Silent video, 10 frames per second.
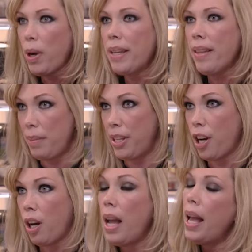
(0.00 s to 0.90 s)
bring them
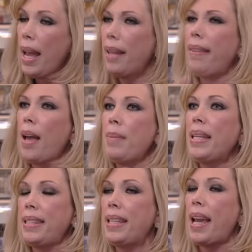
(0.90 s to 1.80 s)
here and let me
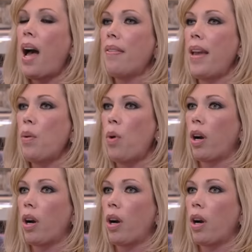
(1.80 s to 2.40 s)
see how they work.